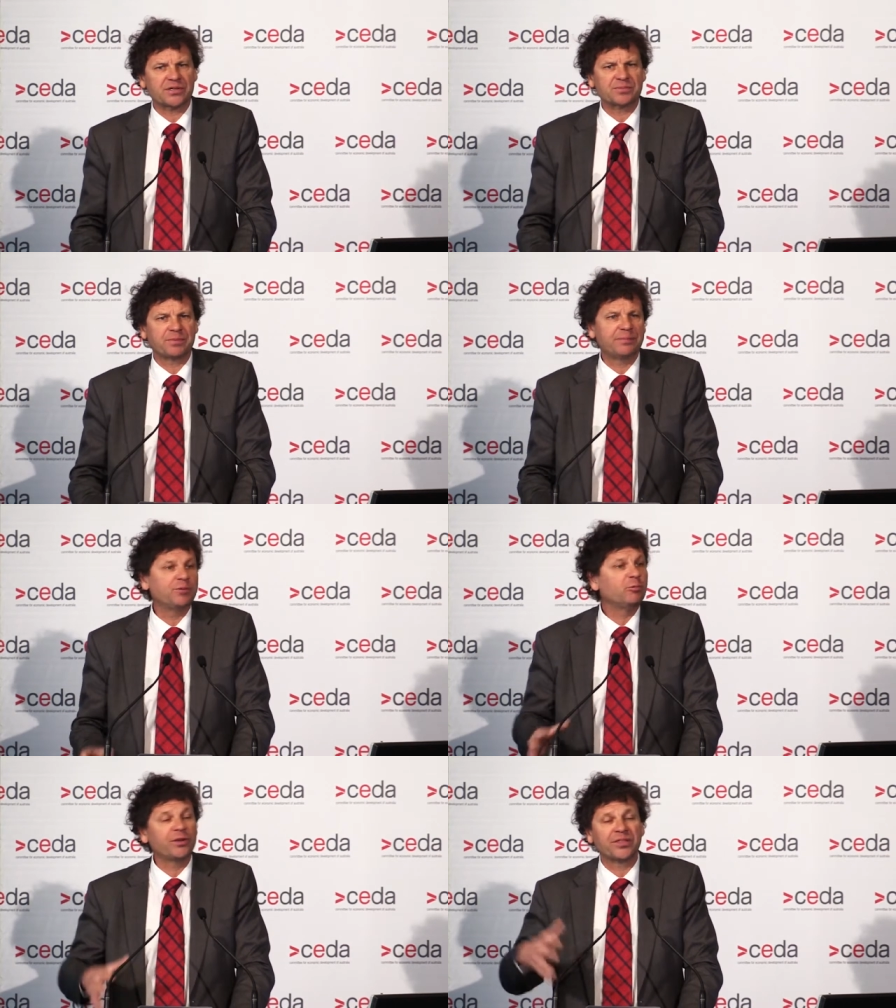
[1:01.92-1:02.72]
those
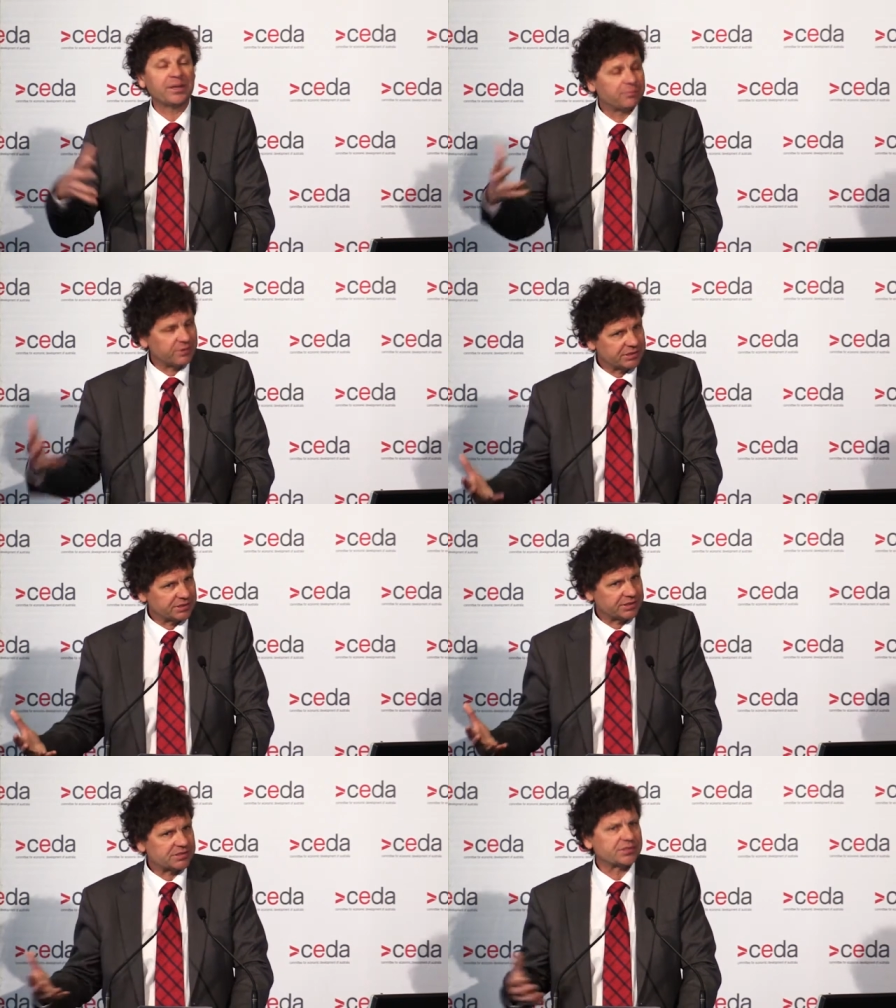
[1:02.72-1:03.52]
people, with their
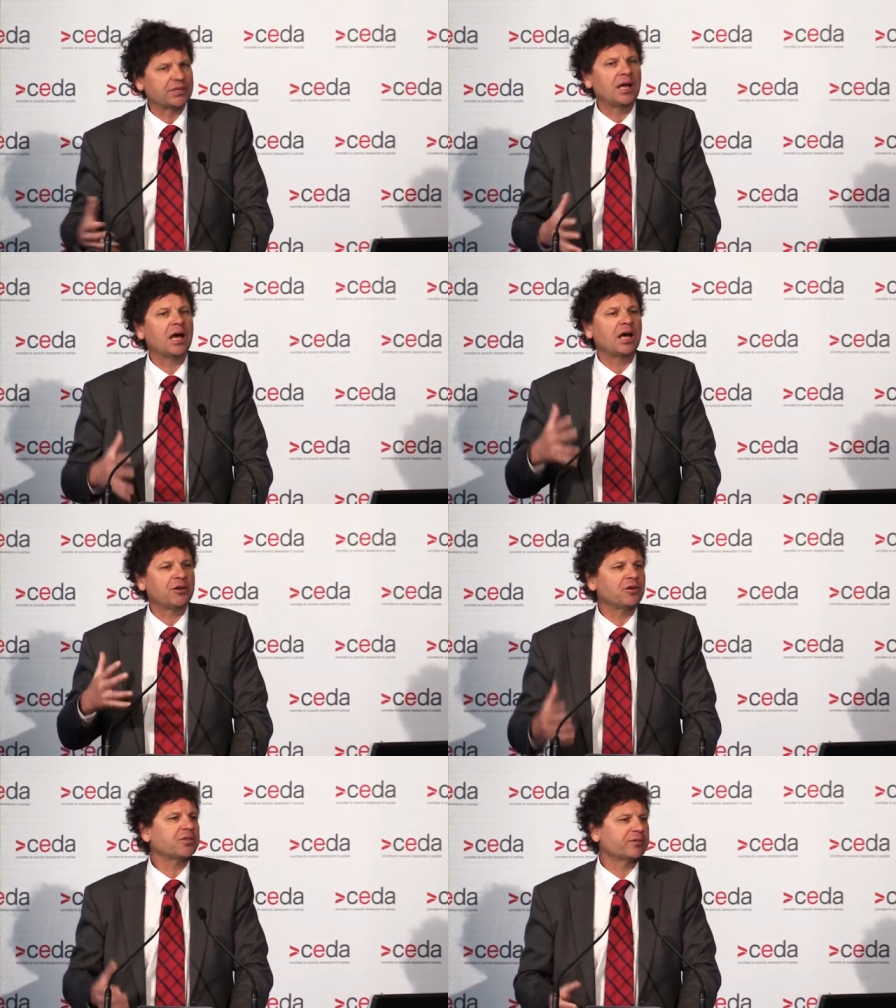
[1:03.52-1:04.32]
prejudice, are
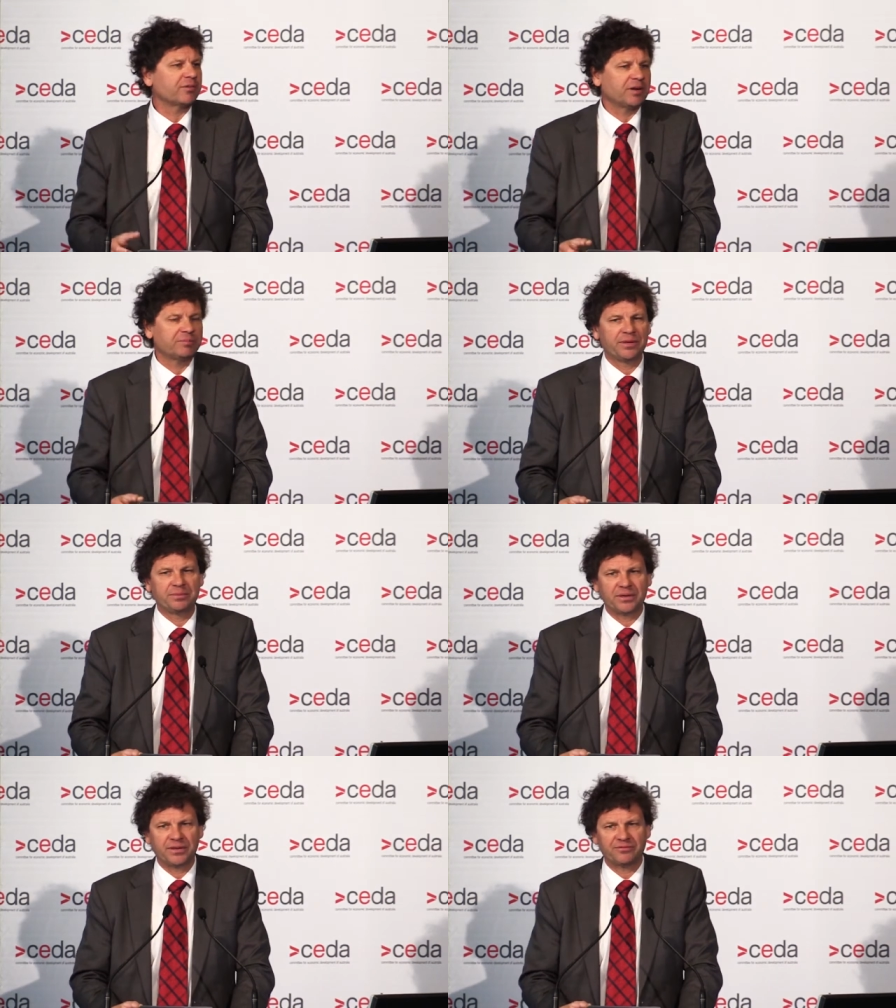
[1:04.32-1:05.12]
not the right
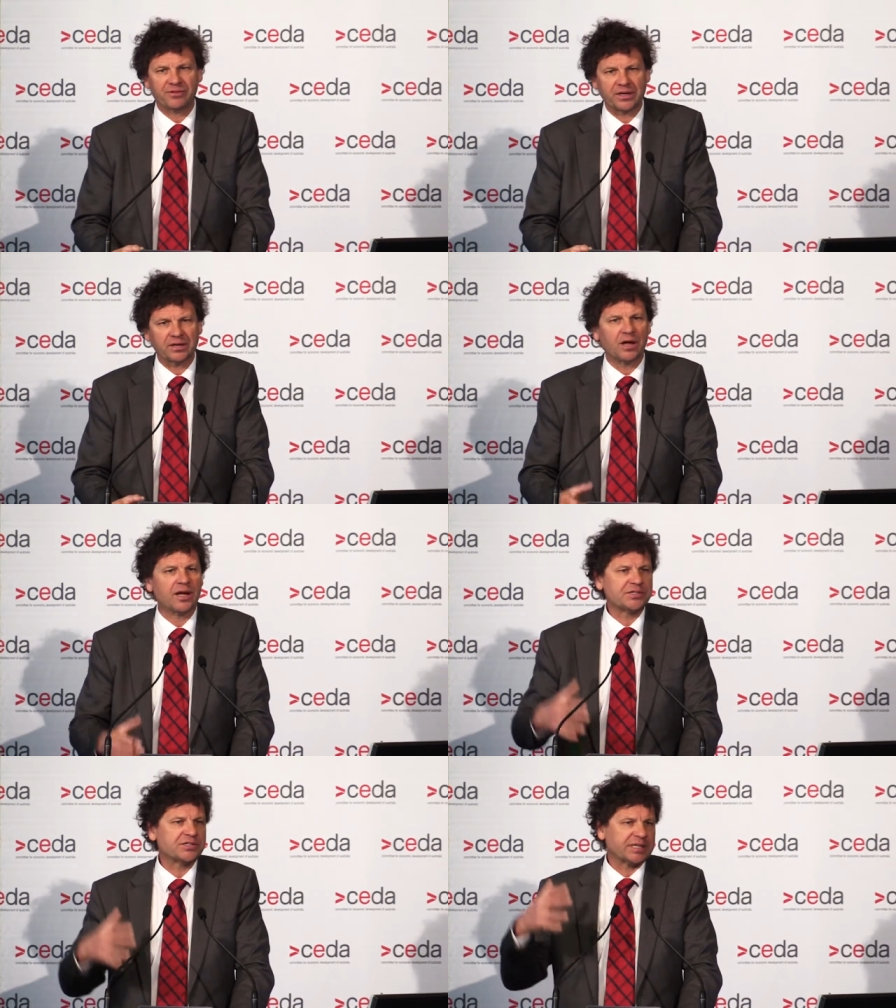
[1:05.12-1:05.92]
people in the front
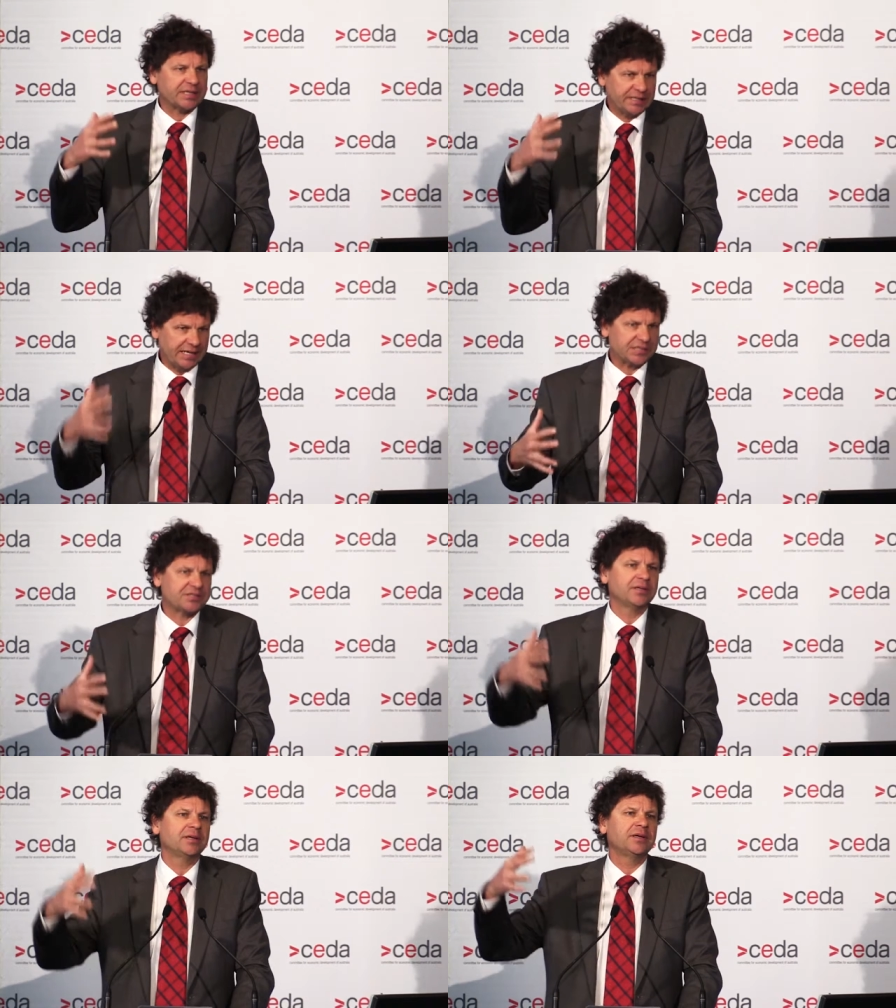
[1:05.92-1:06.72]
line to connect